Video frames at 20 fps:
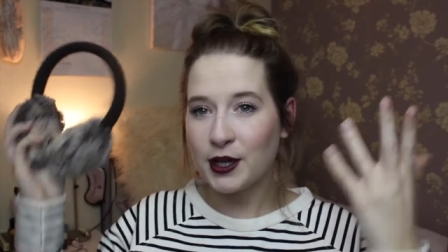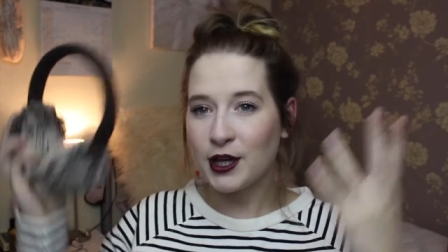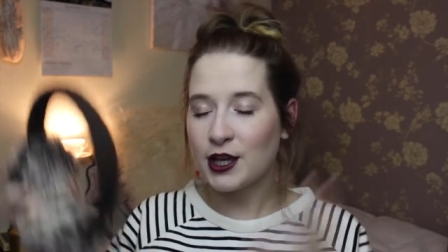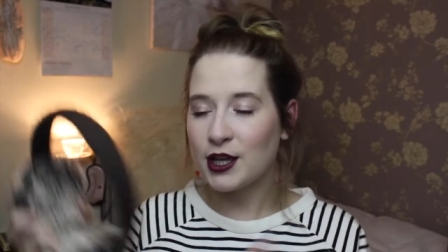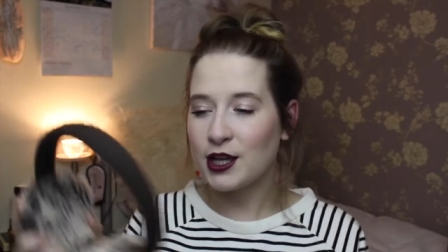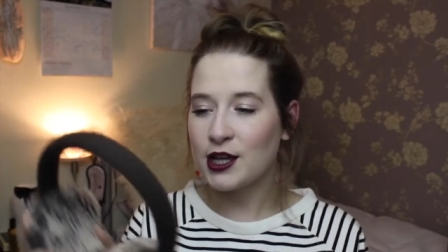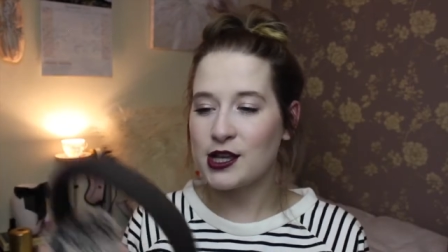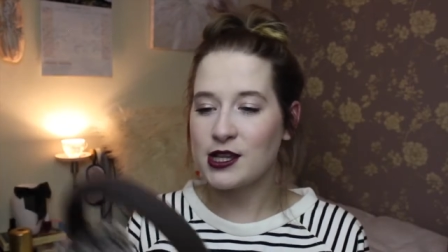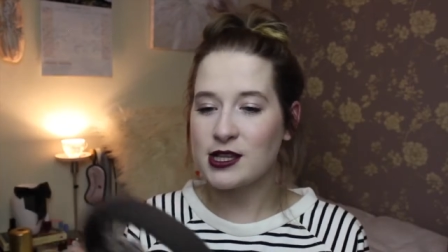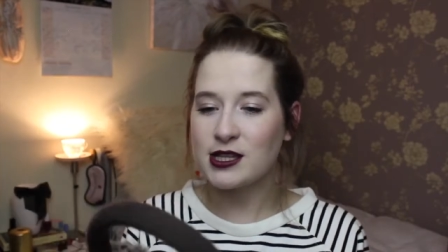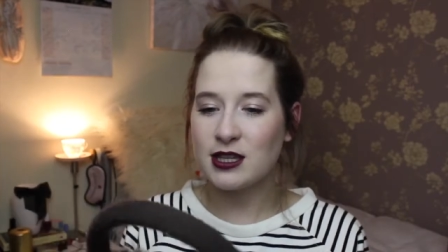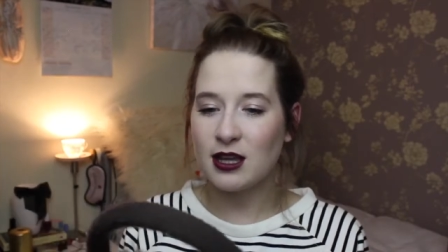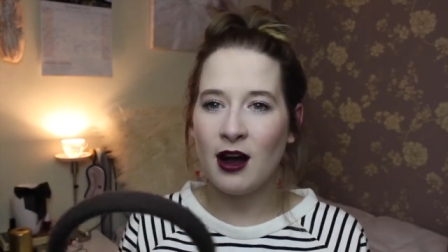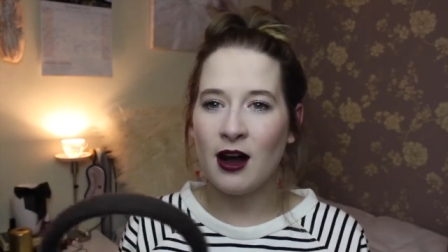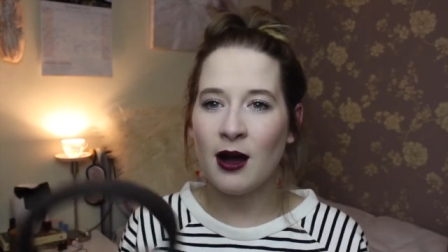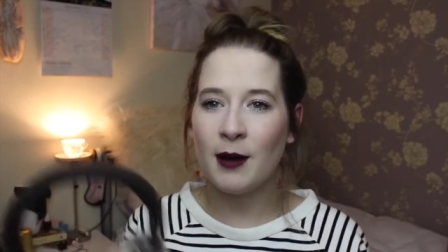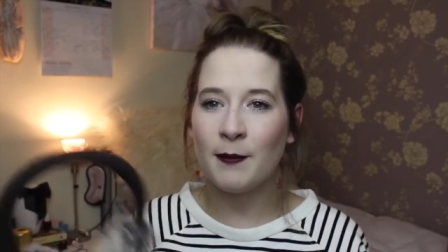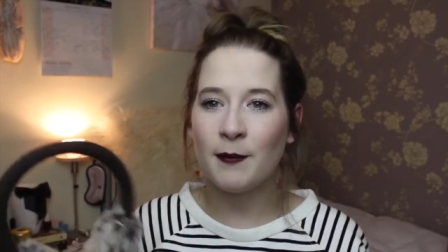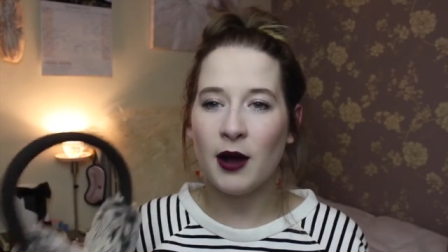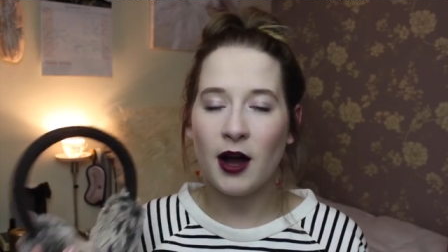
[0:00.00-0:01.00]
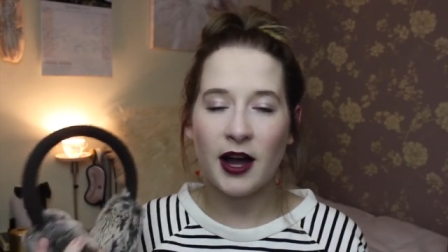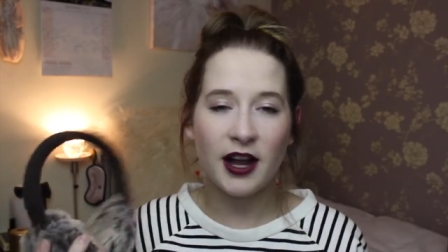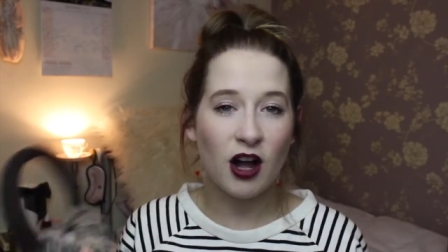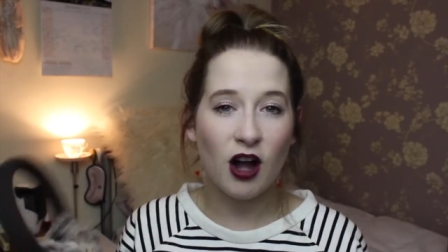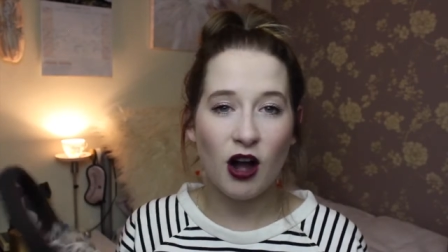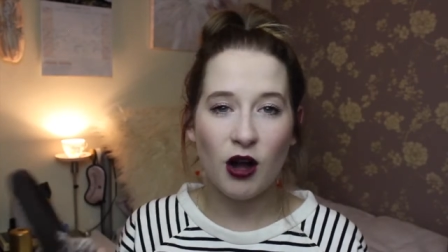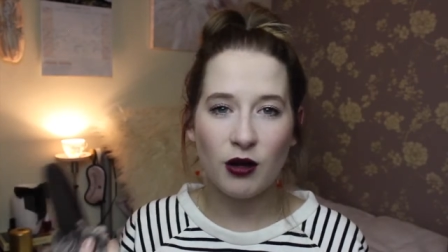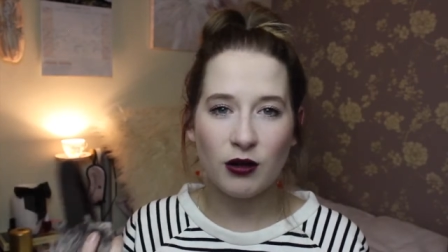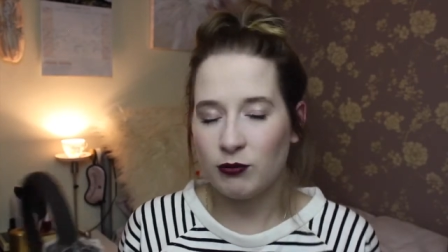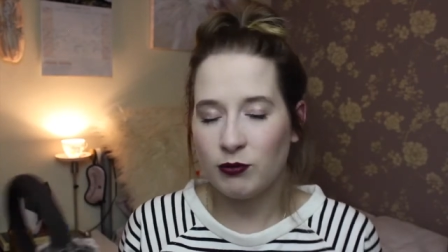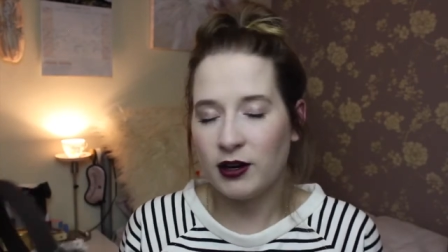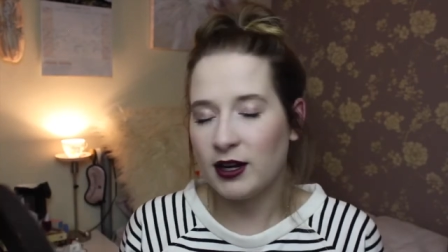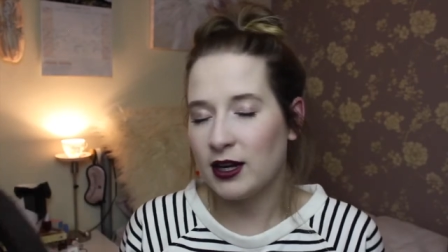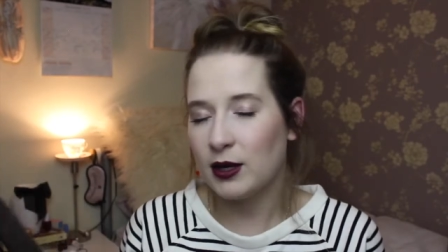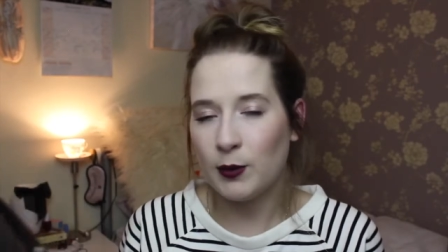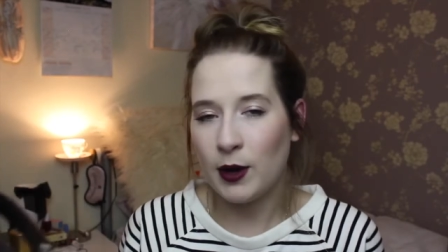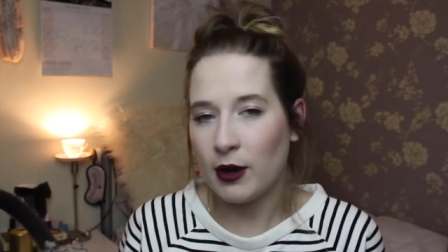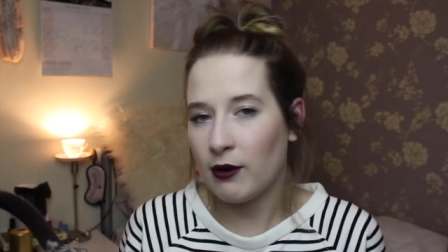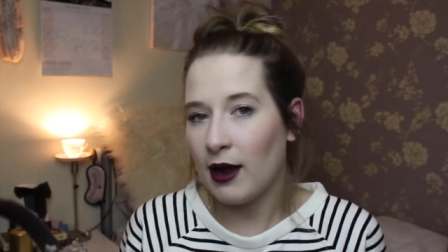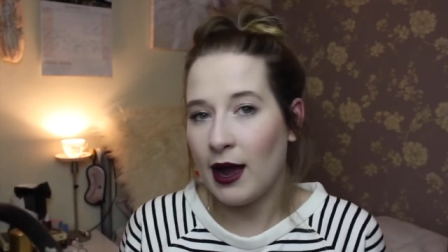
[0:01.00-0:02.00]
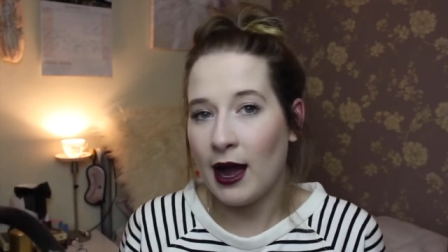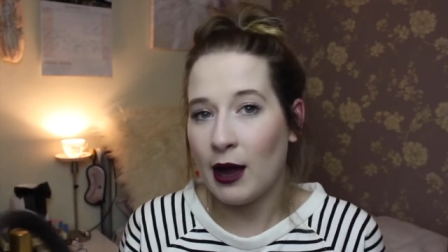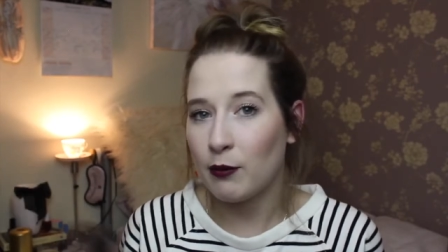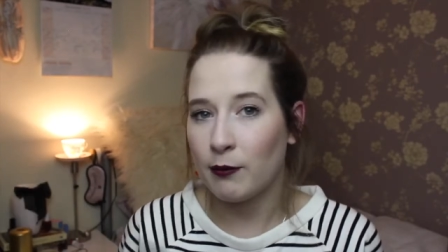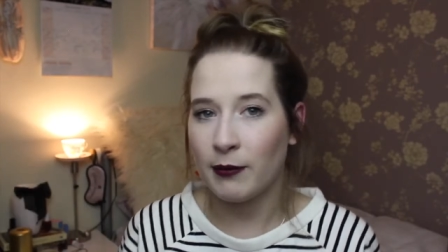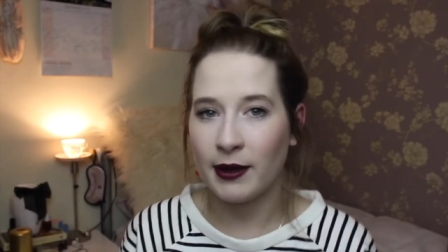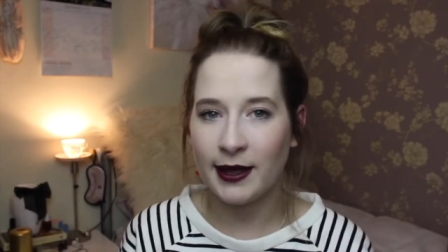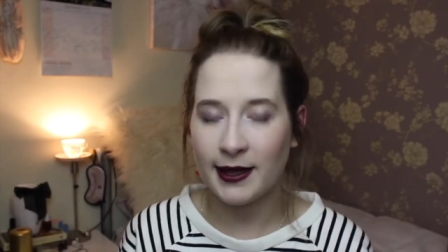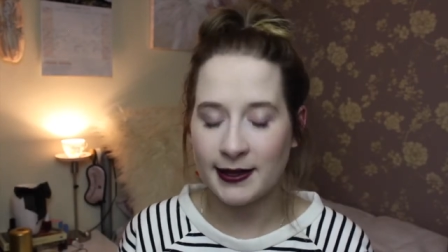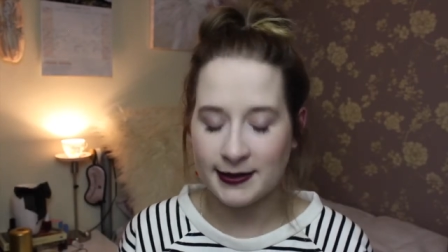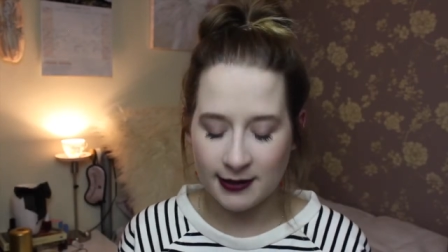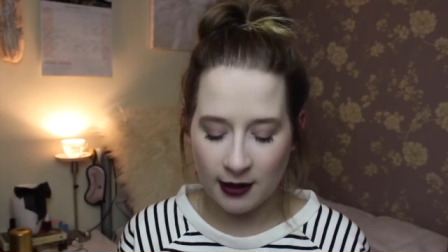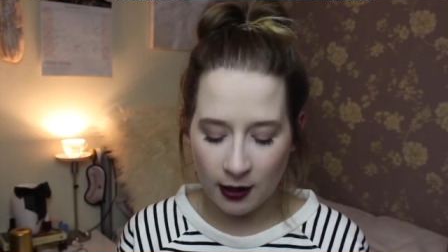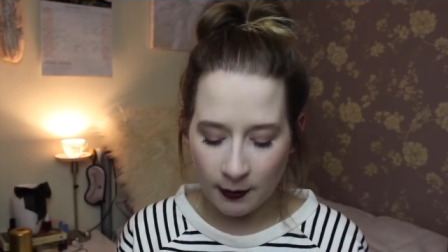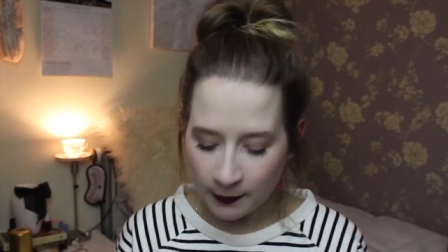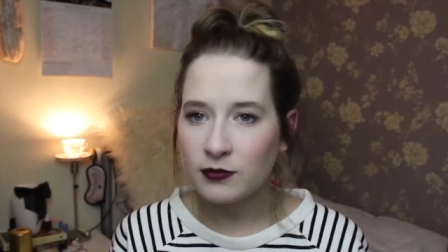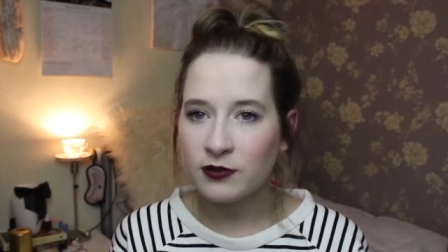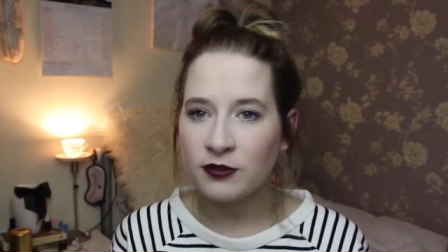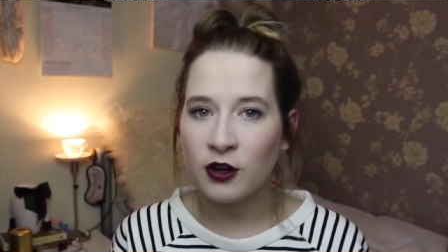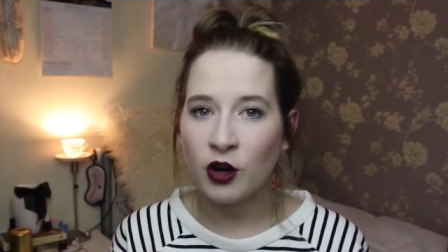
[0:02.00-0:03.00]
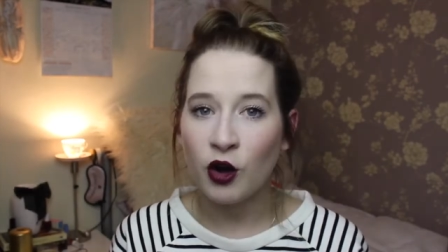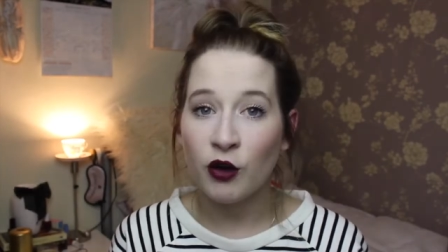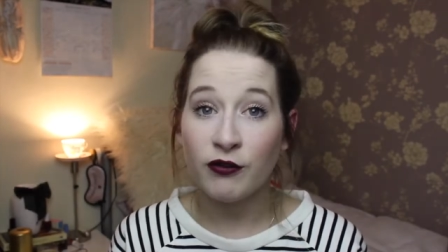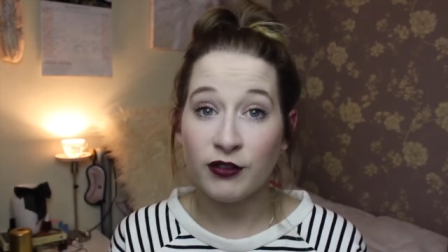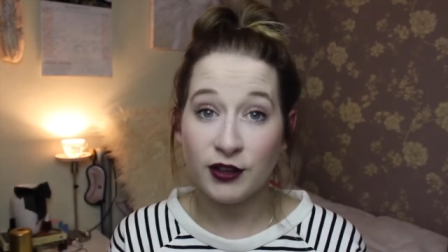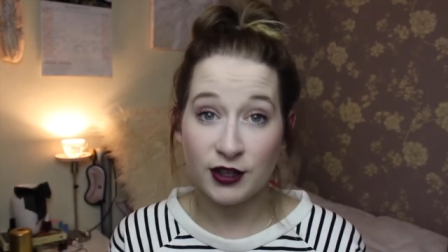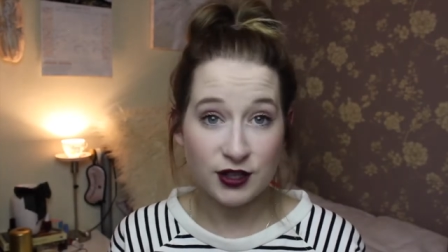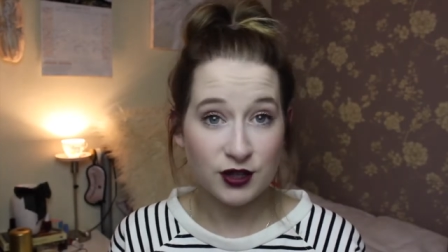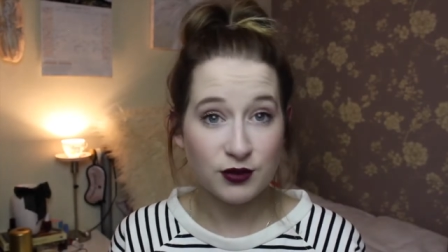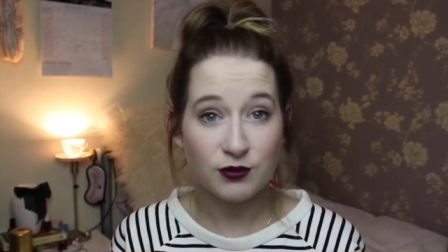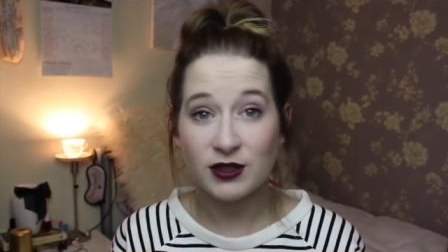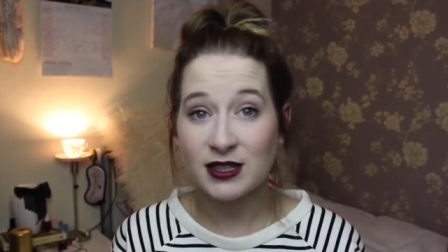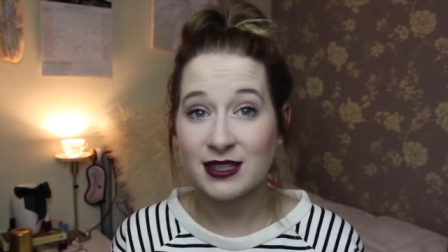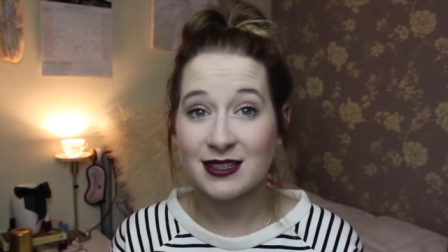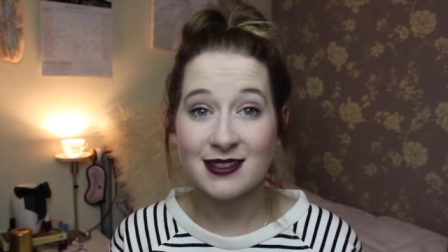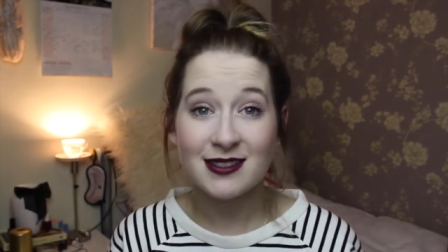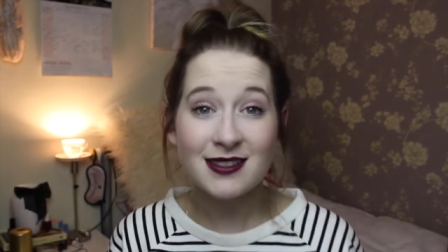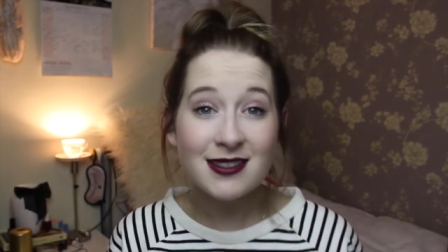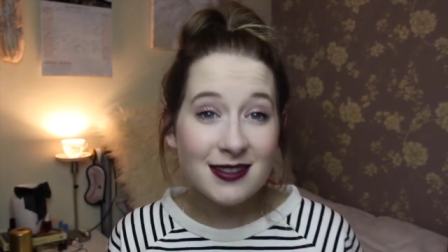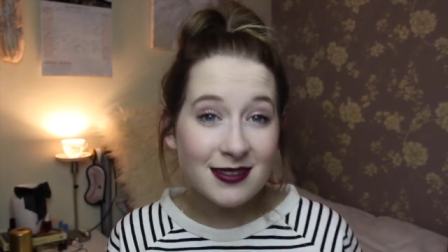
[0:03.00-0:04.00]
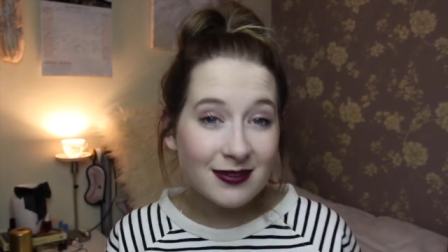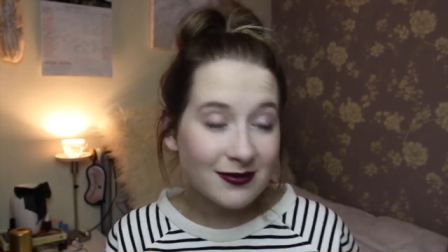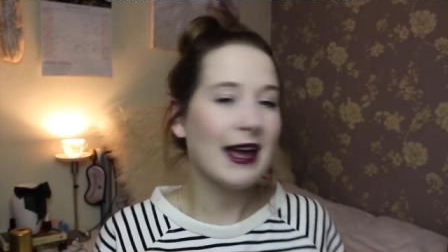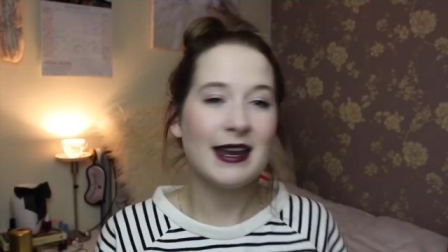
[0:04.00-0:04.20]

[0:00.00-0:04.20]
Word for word: because um, I can't really wear a hat when my hair's up for obvious reasons.